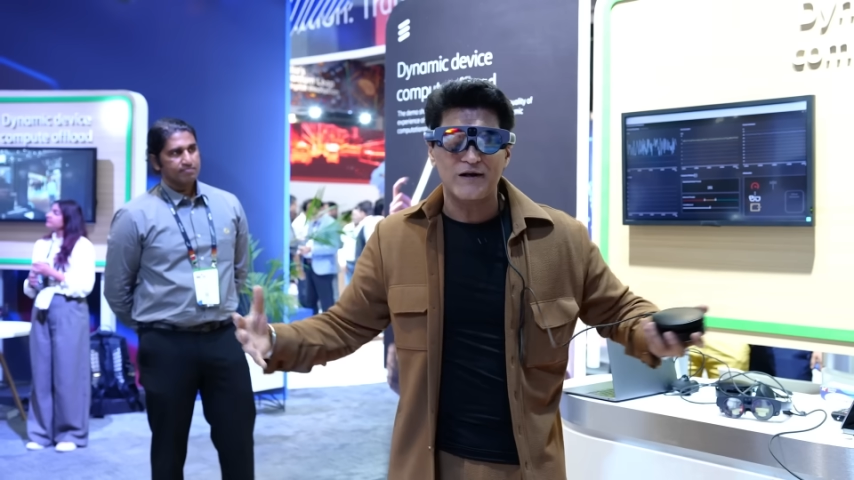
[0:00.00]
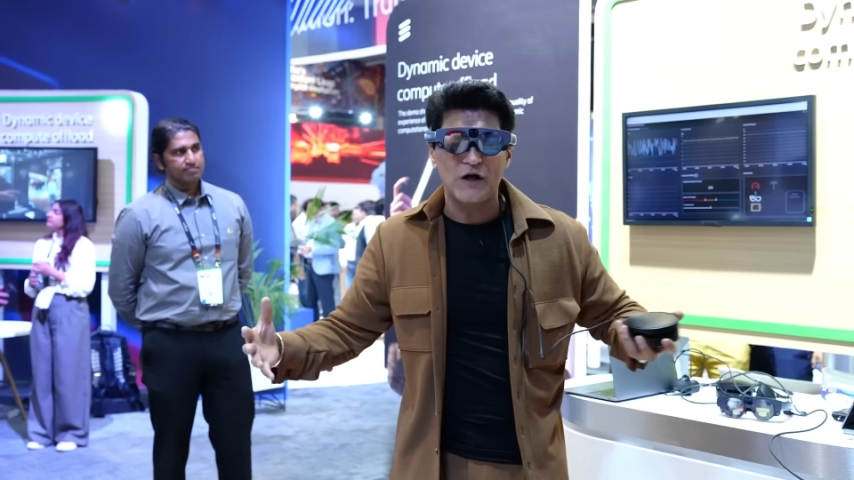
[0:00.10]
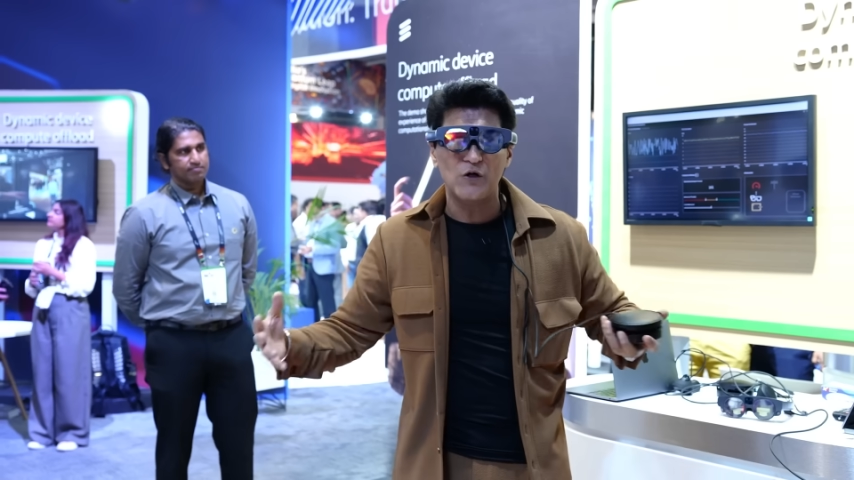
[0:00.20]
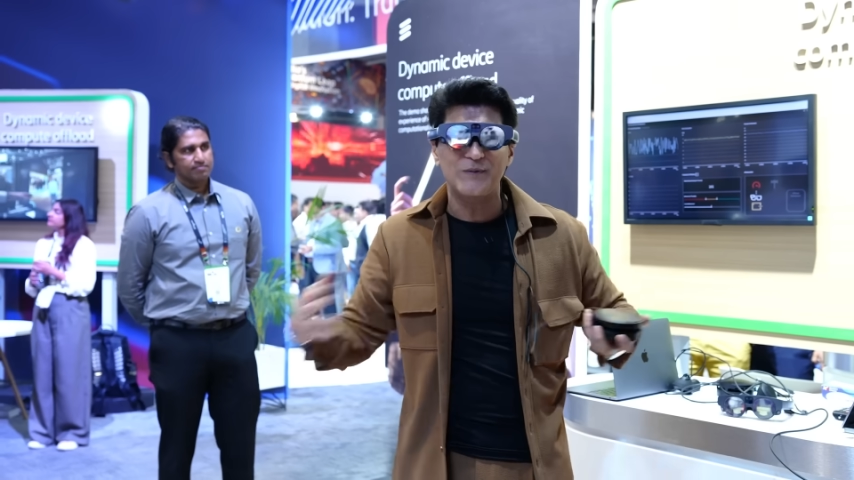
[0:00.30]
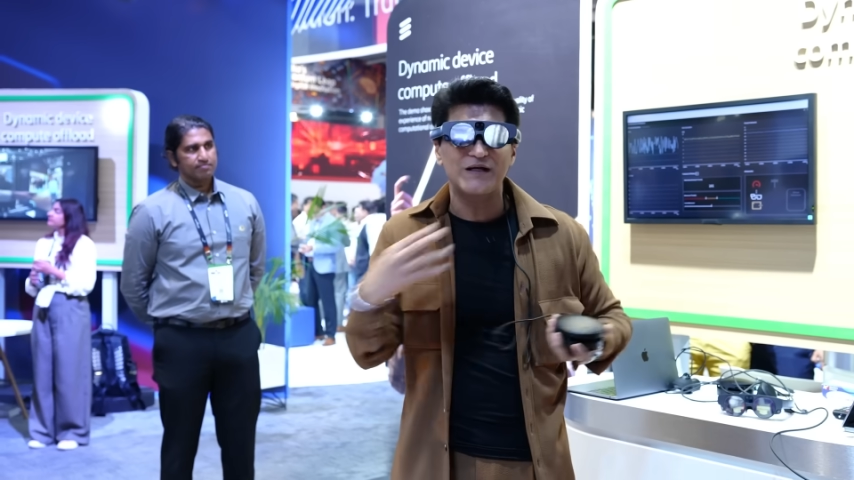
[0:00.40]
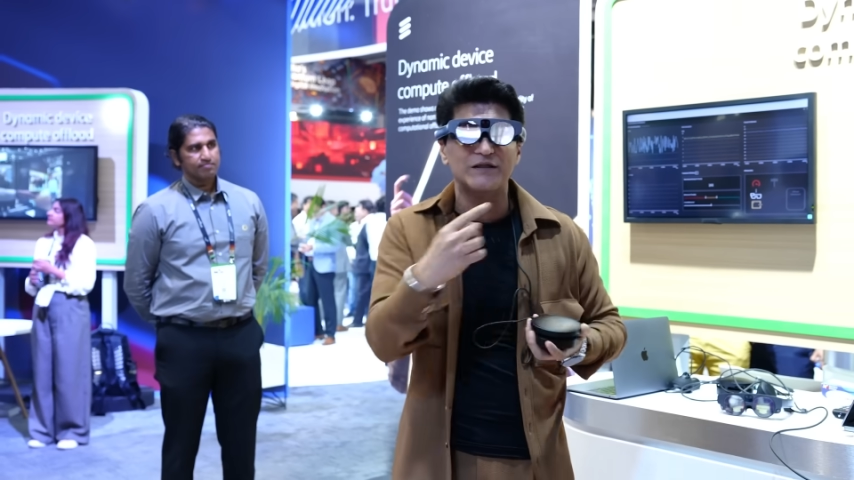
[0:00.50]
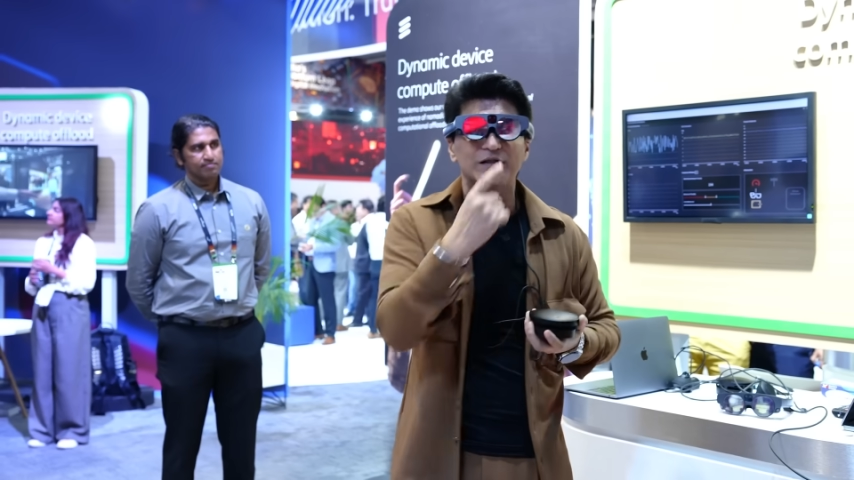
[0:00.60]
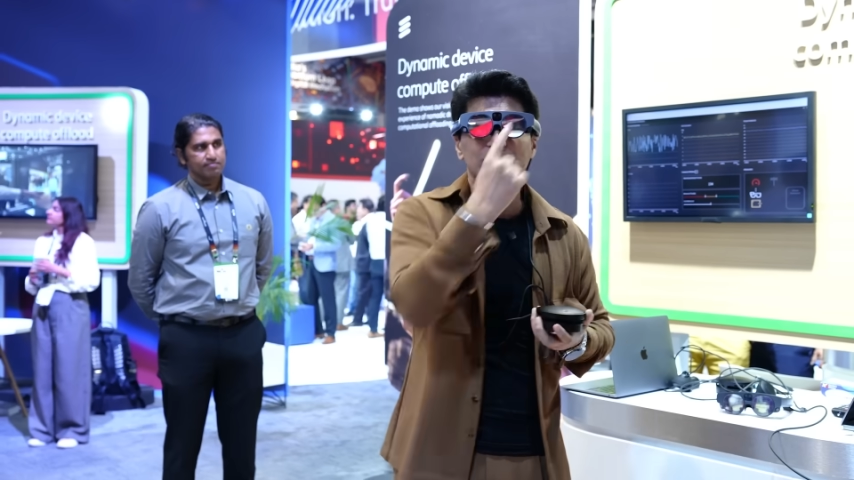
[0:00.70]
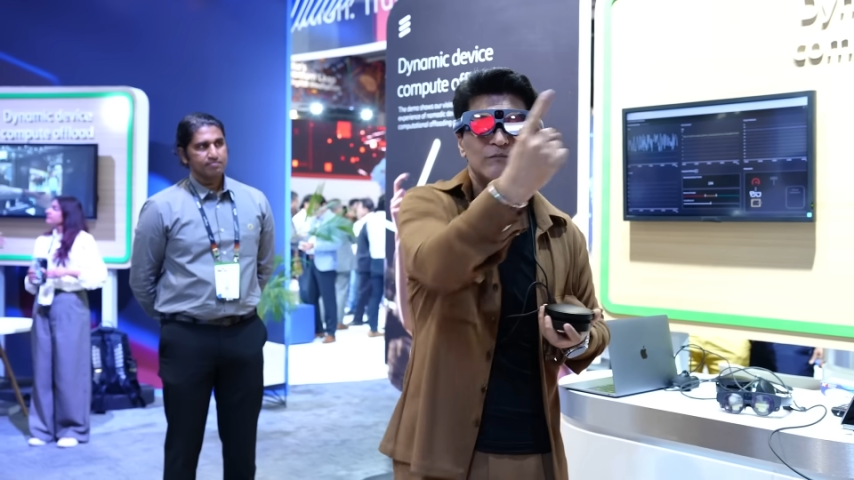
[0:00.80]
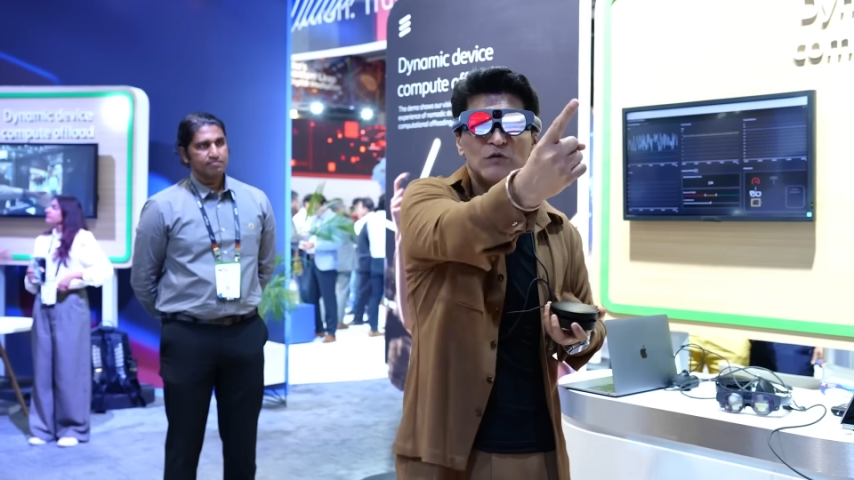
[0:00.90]
around me
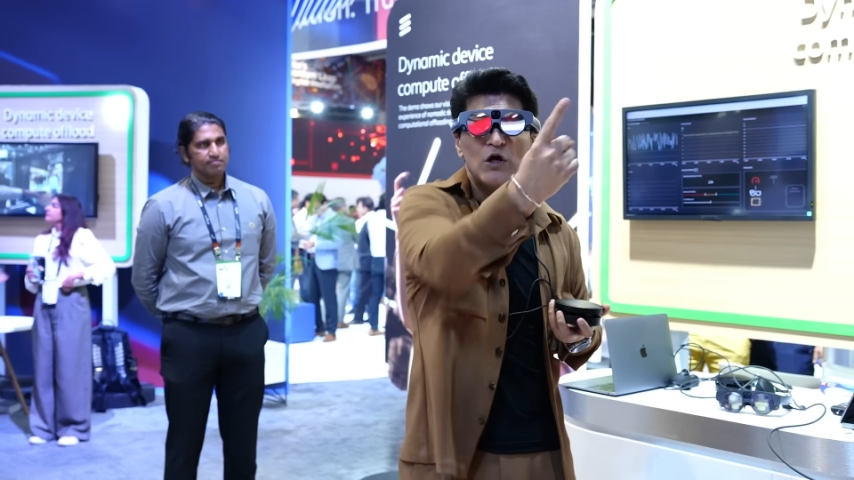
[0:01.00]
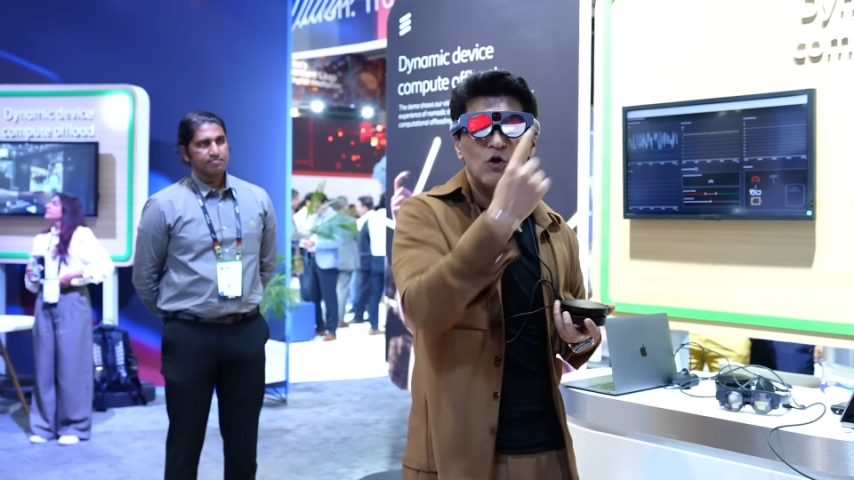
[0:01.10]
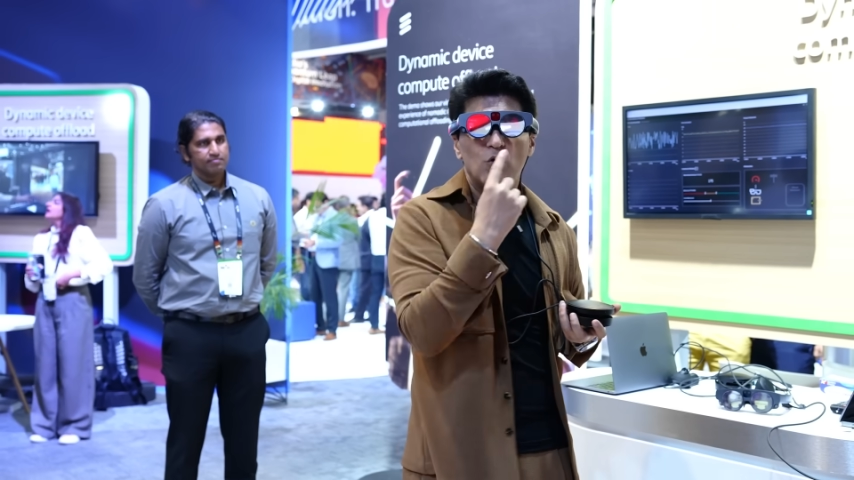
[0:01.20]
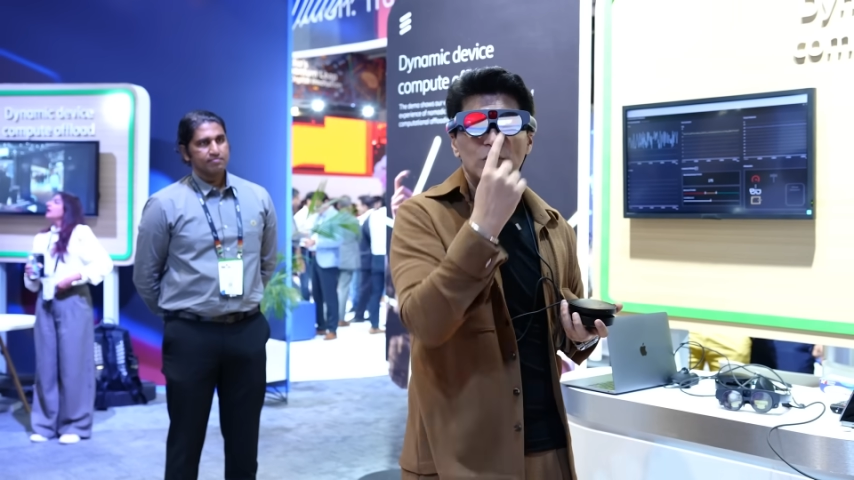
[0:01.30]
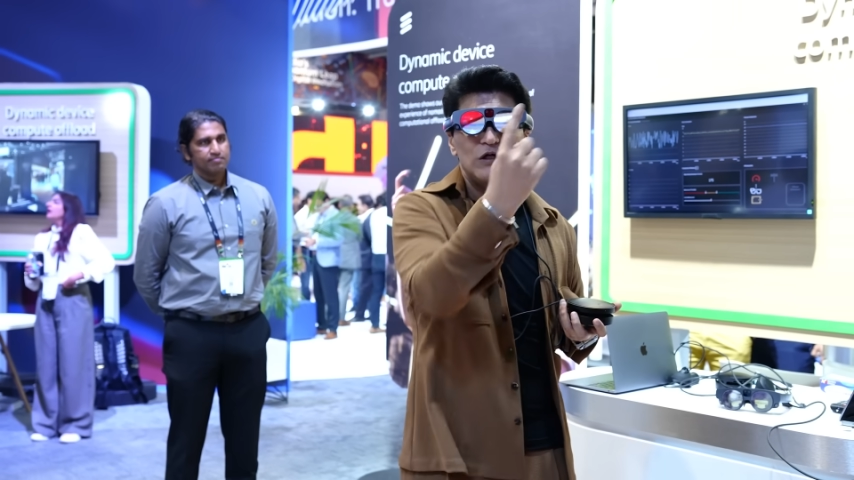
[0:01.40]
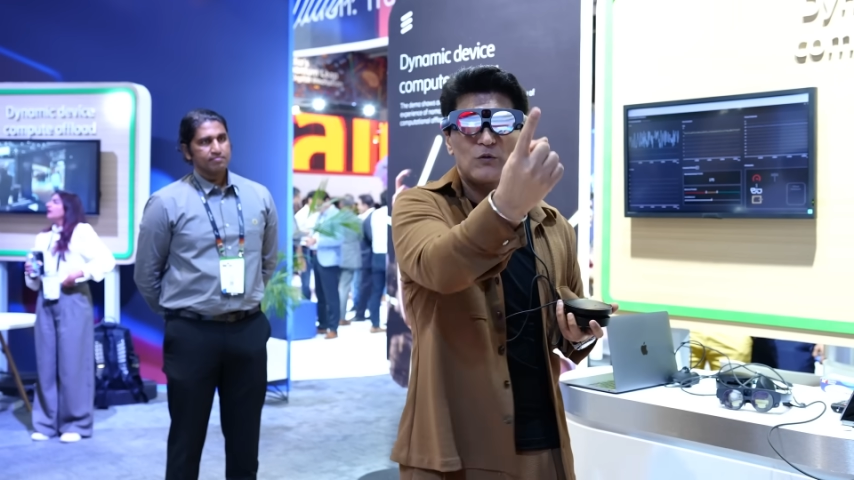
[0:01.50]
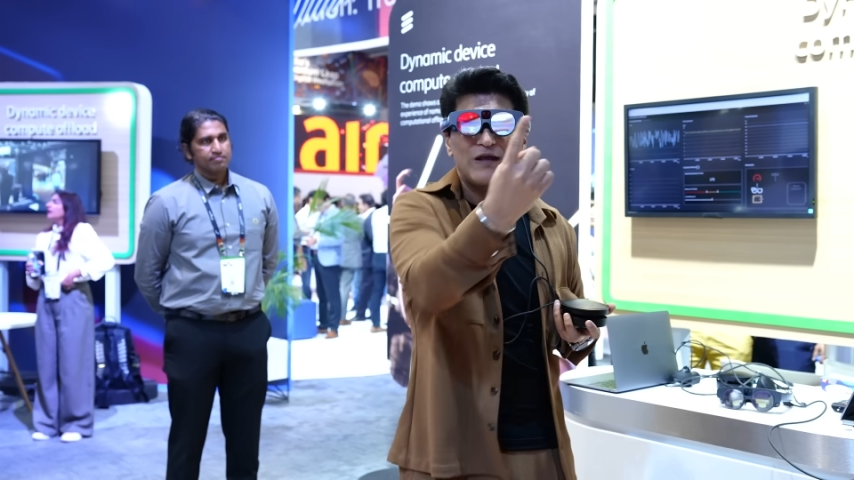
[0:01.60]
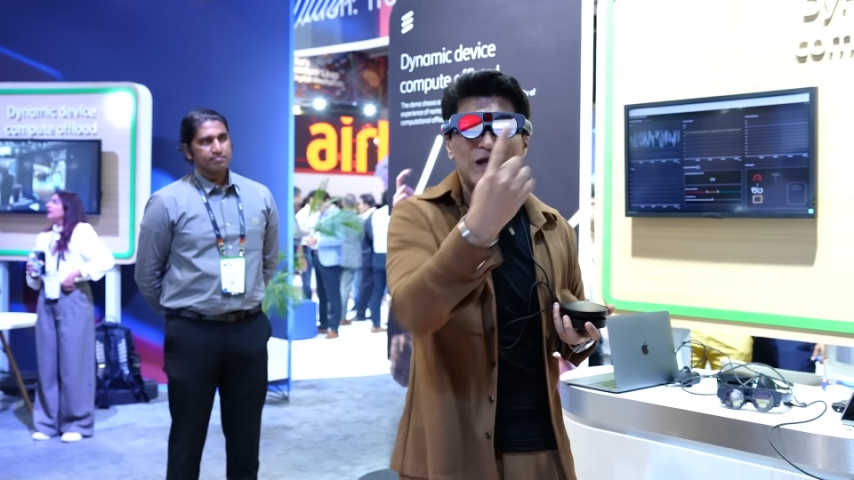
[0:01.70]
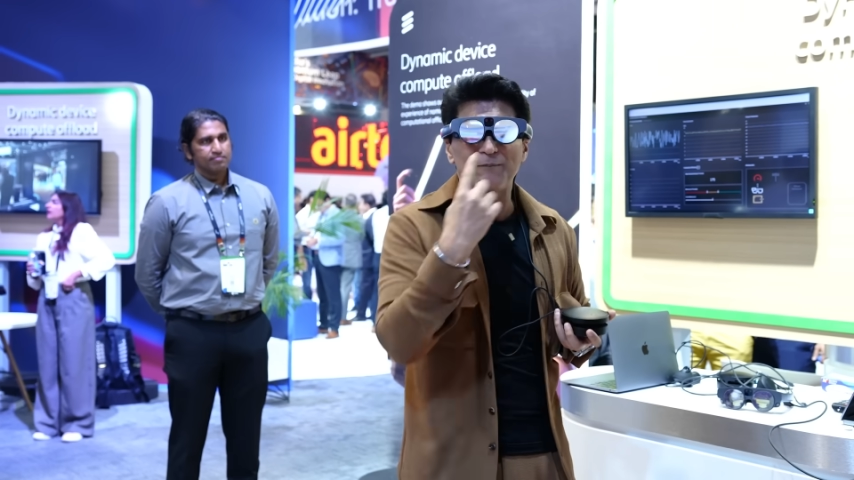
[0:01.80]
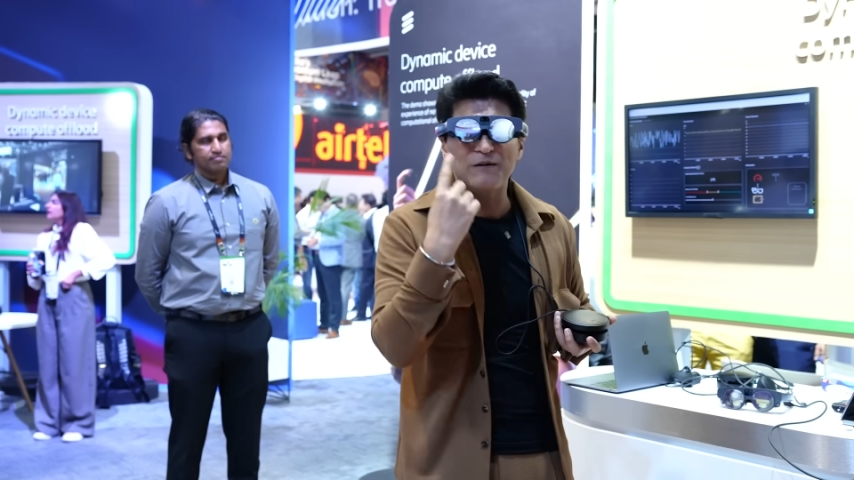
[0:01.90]
rather than only
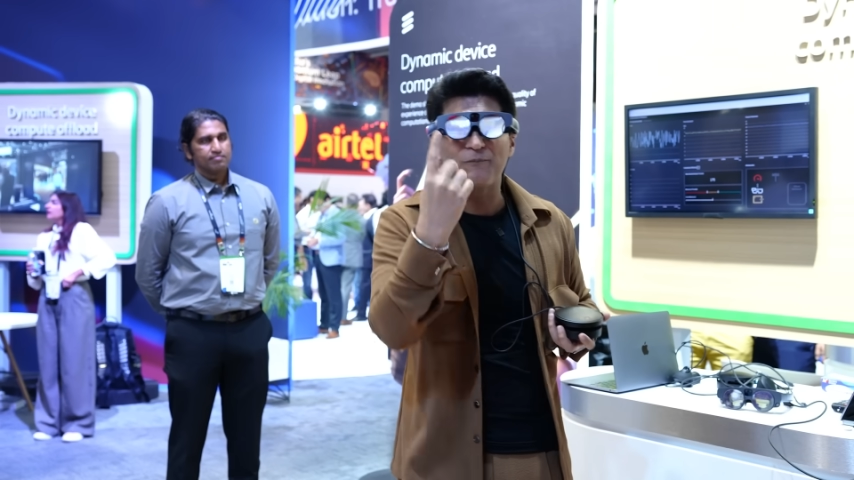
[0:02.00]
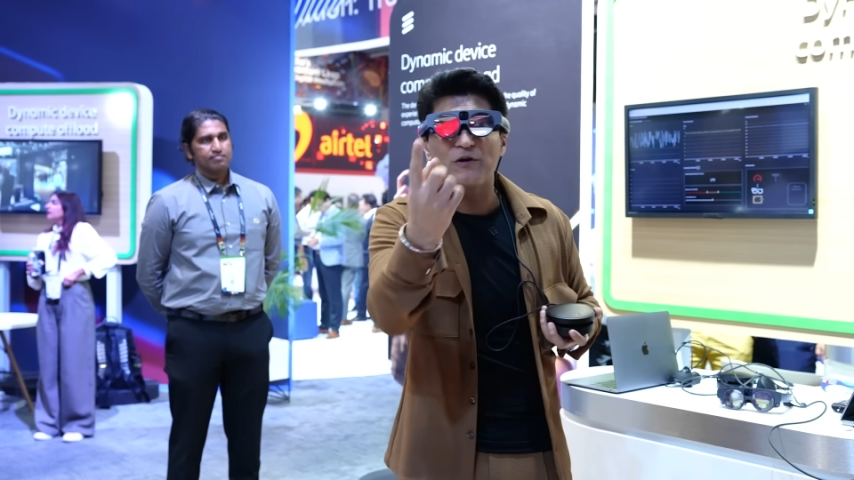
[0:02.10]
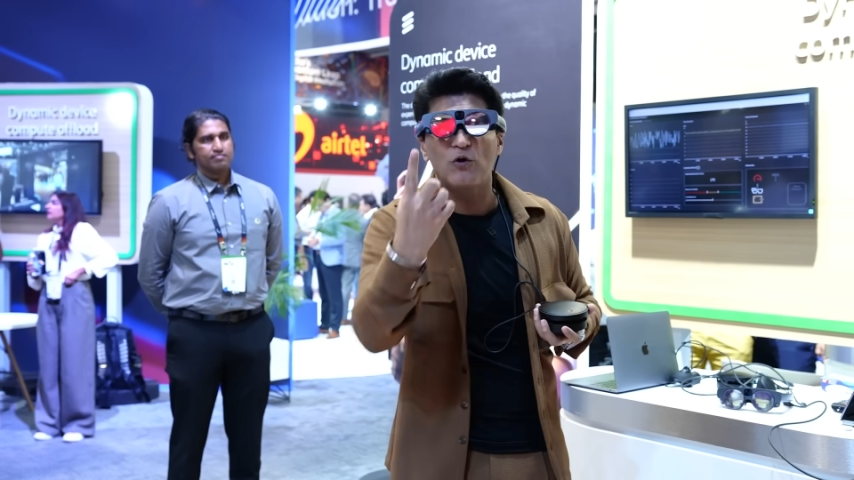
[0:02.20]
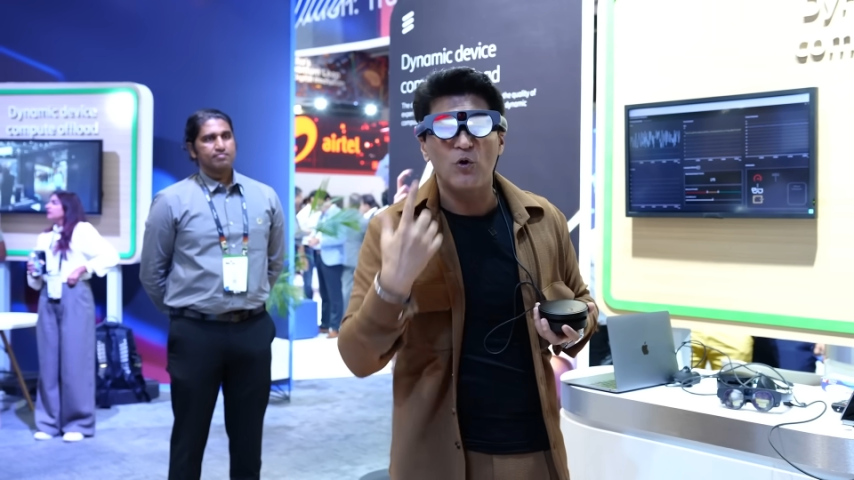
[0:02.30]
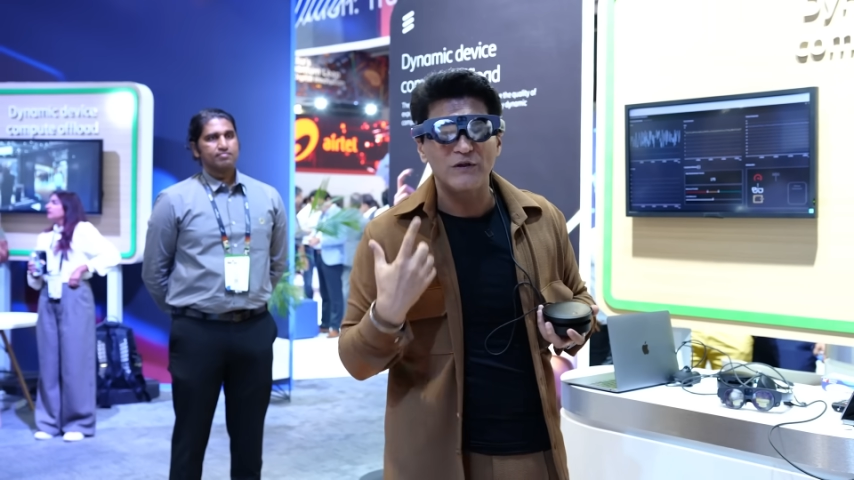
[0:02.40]
looking at people